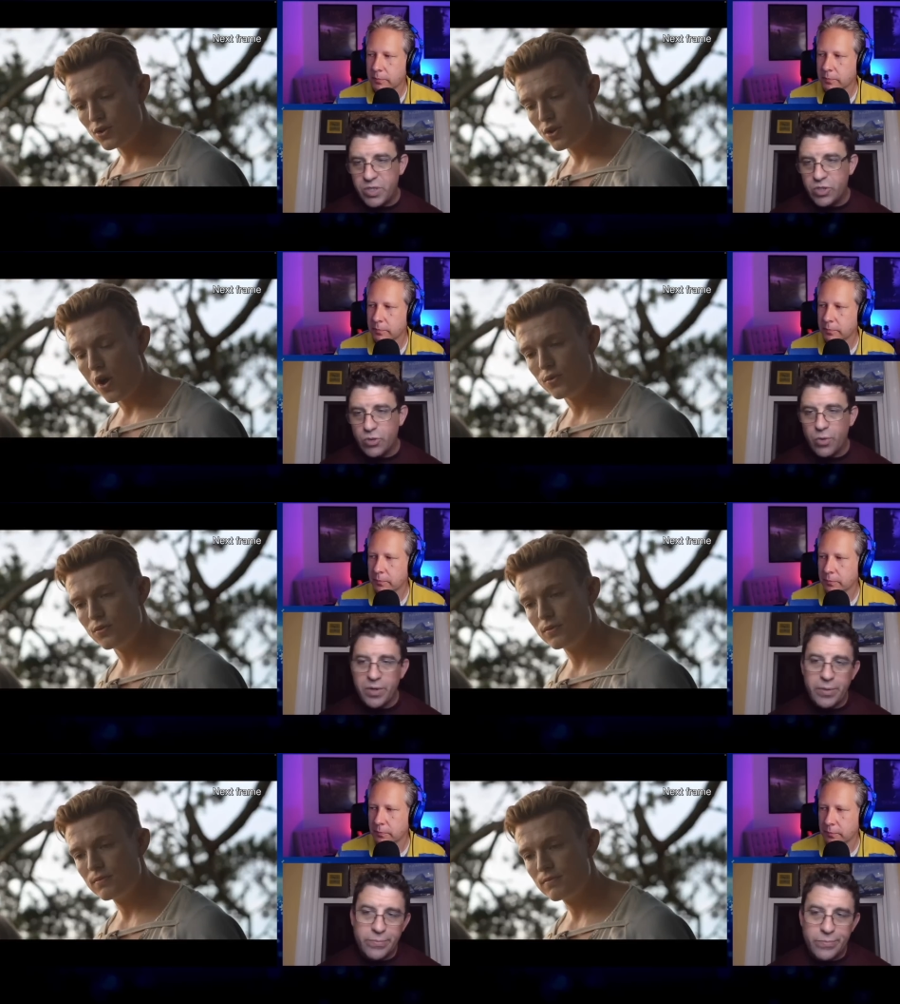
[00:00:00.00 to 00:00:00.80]

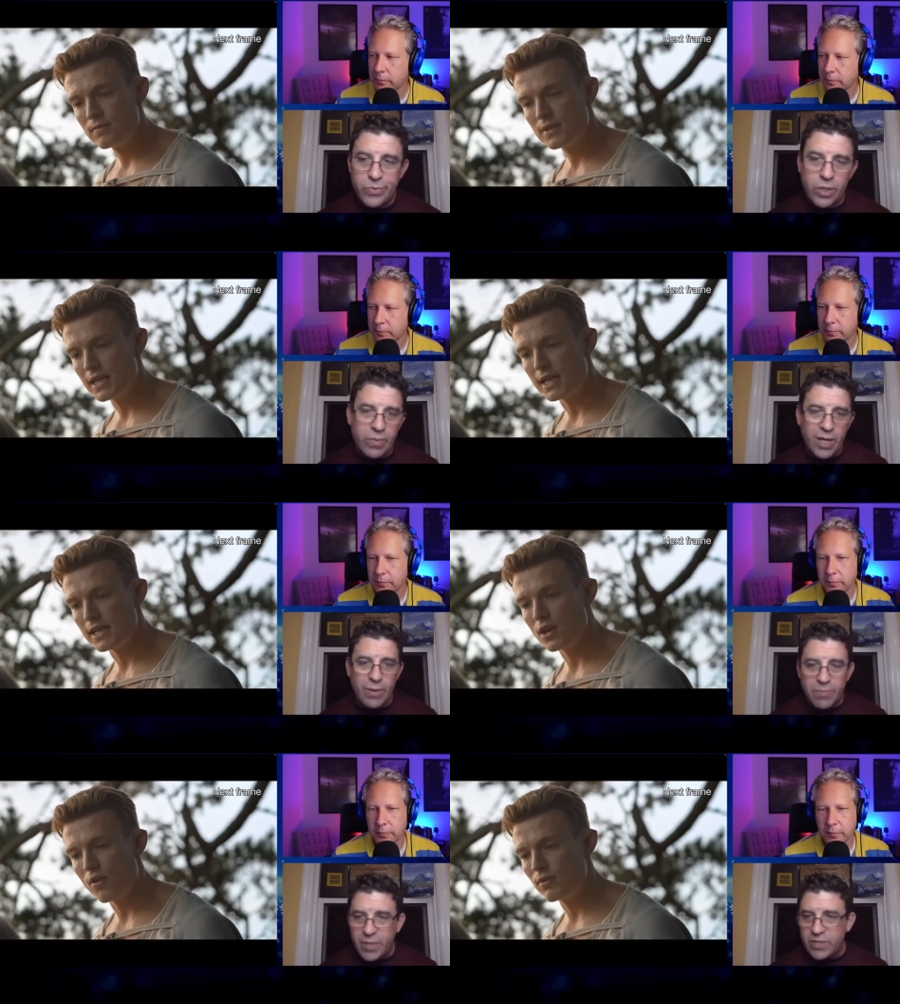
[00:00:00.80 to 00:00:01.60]
Speaker 1: pre-story. So
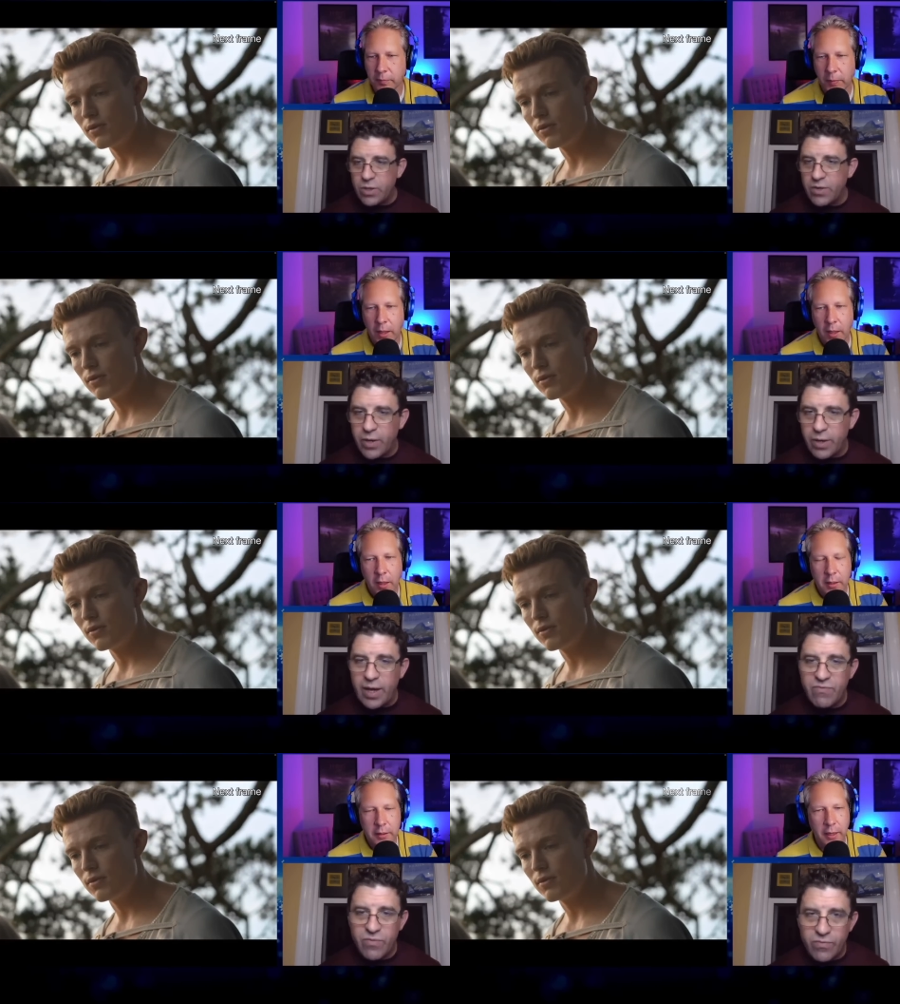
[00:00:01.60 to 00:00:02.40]
anyway,
Speaker 2: that's all I
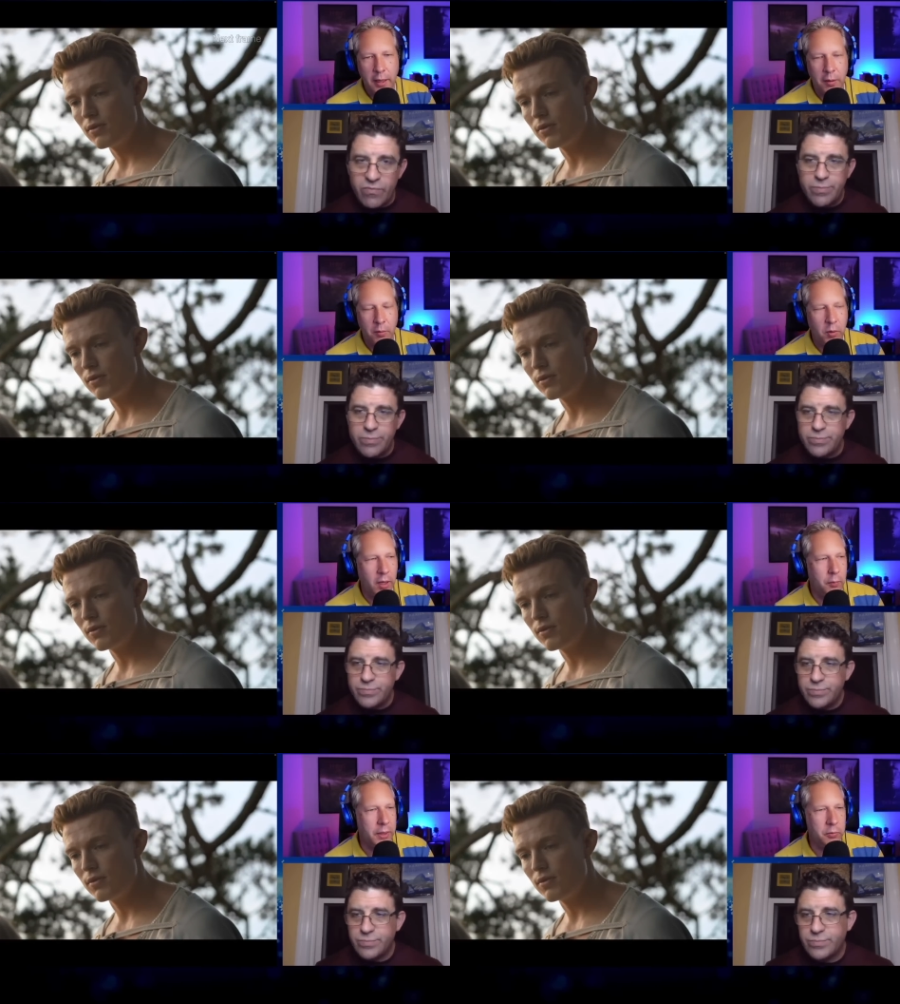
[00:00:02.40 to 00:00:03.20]
thought. I yeah,
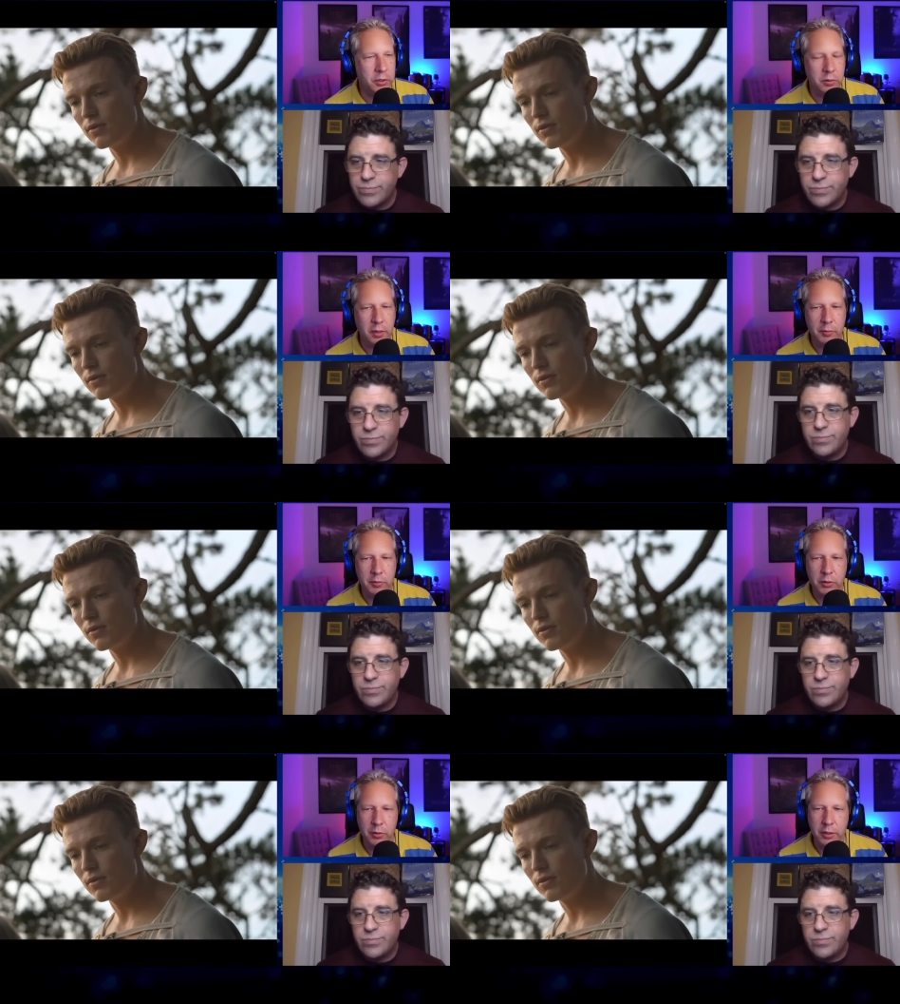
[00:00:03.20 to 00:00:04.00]
well, but we do
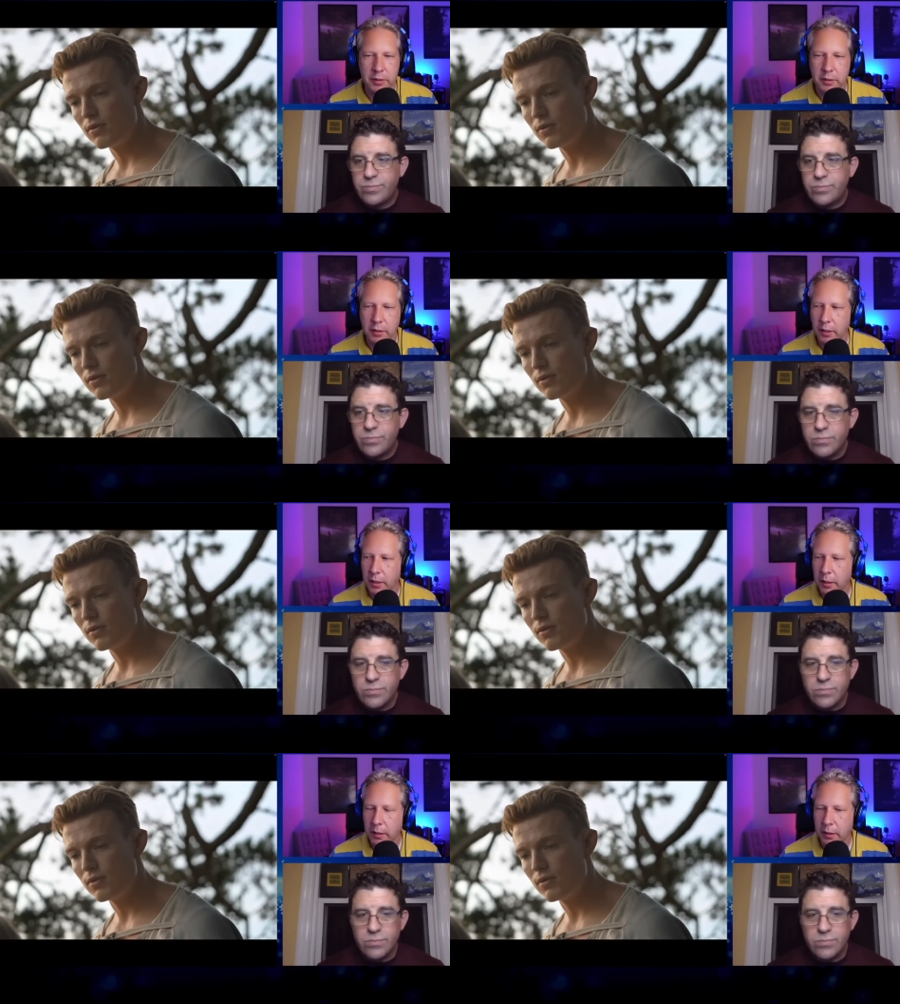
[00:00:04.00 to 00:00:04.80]
come to his
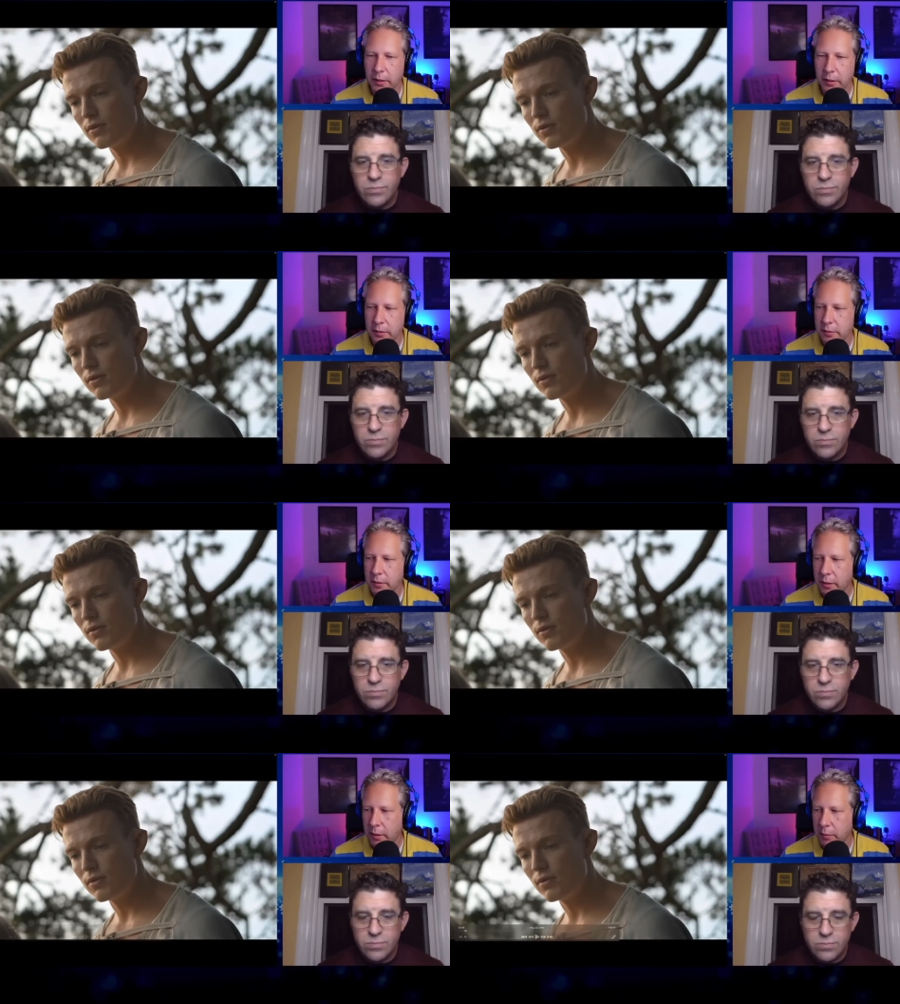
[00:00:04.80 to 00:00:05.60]
uh, his
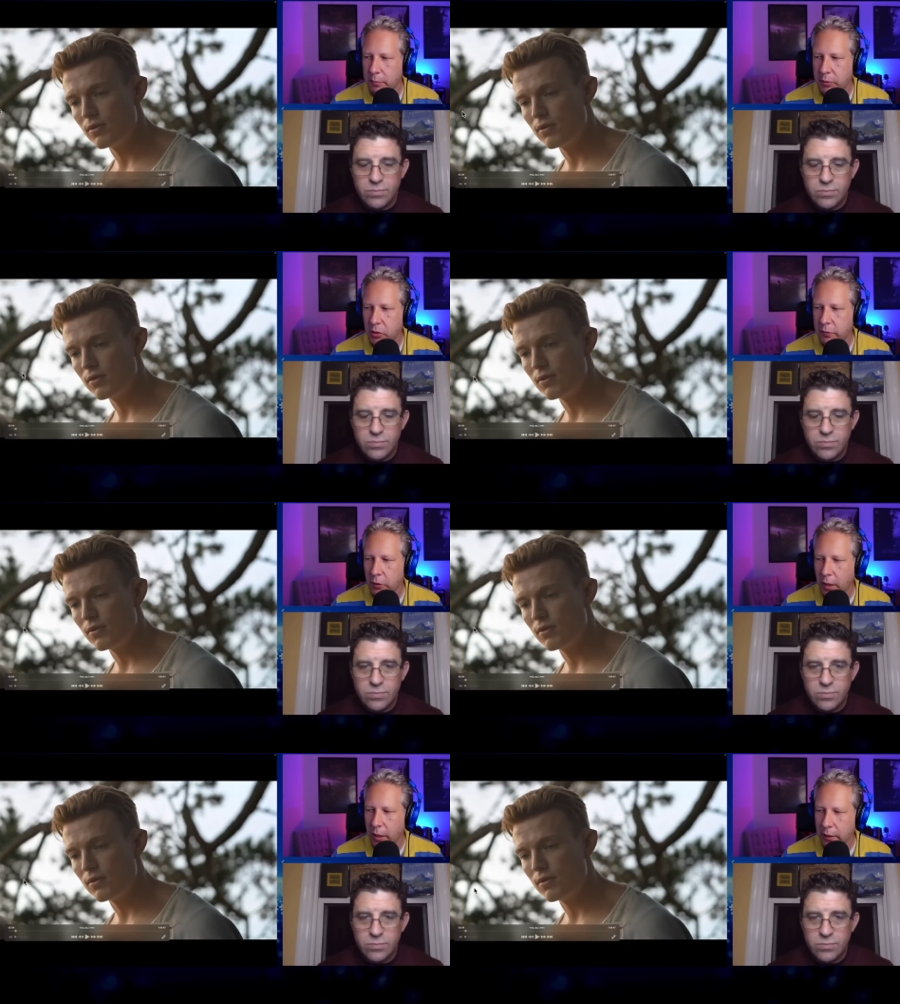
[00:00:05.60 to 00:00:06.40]

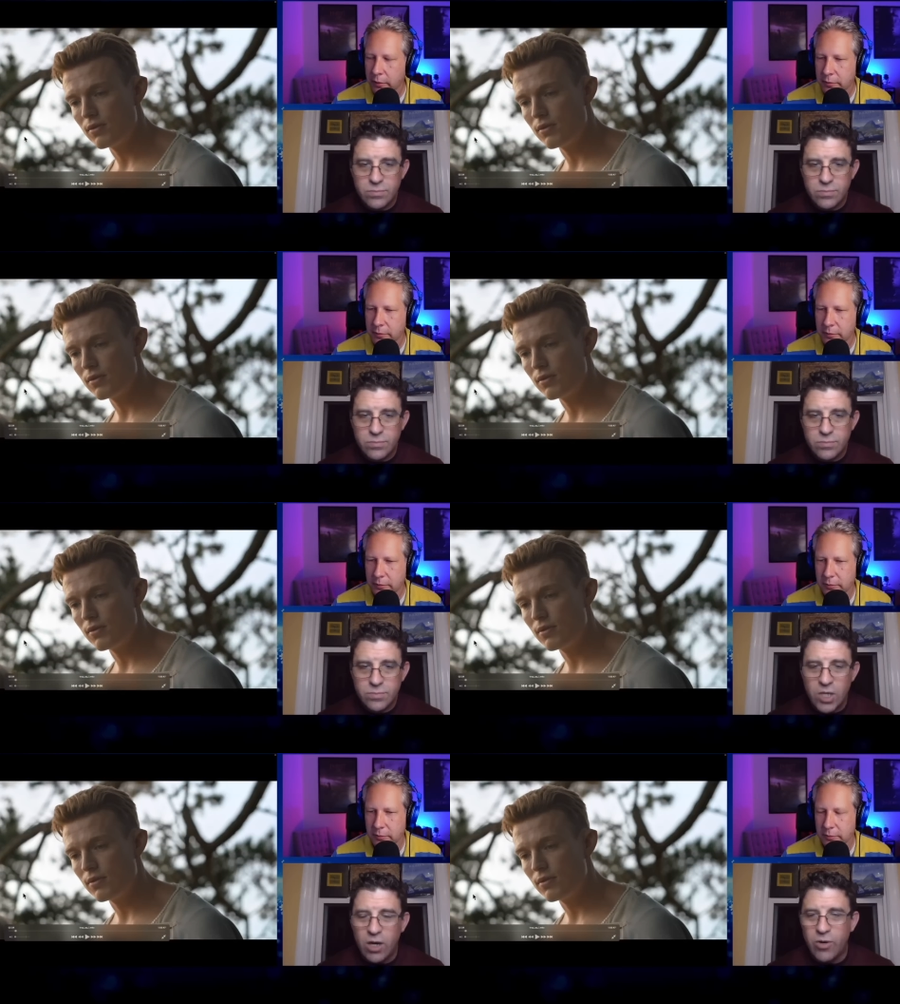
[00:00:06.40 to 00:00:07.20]
beautiful line.
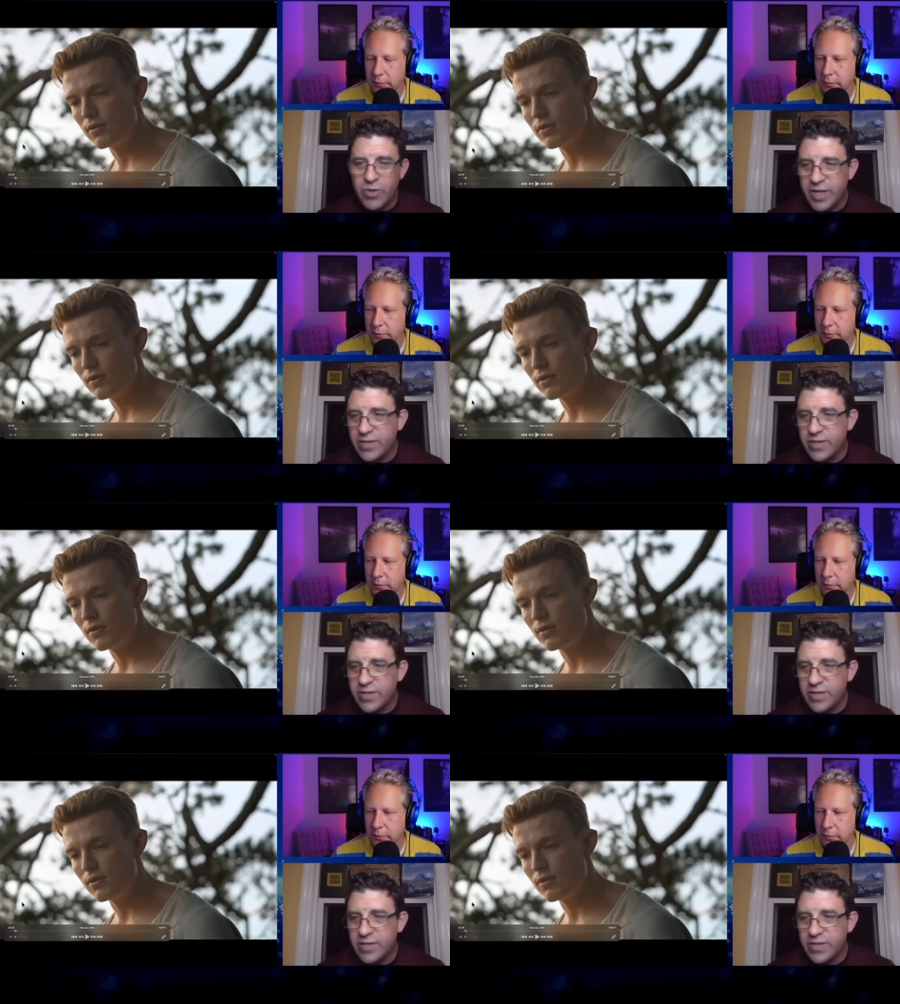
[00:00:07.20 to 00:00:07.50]
Oh